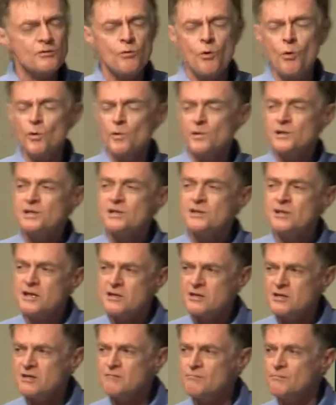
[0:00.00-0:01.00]
the whole
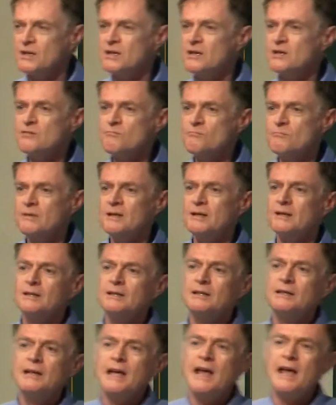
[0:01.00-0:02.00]
system
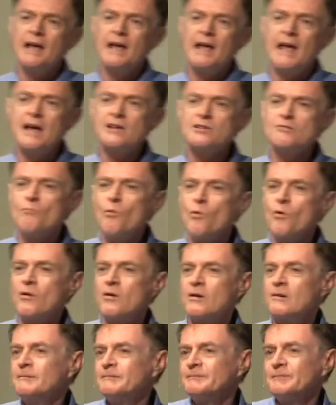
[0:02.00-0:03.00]
has
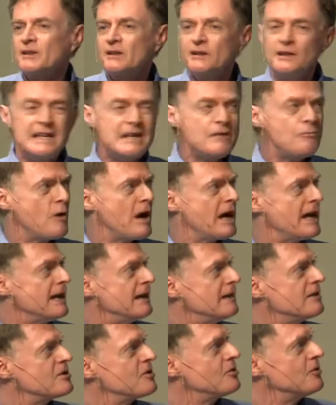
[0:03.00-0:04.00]
more
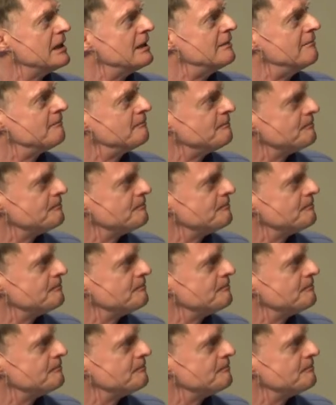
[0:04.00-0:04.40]
leeway to it?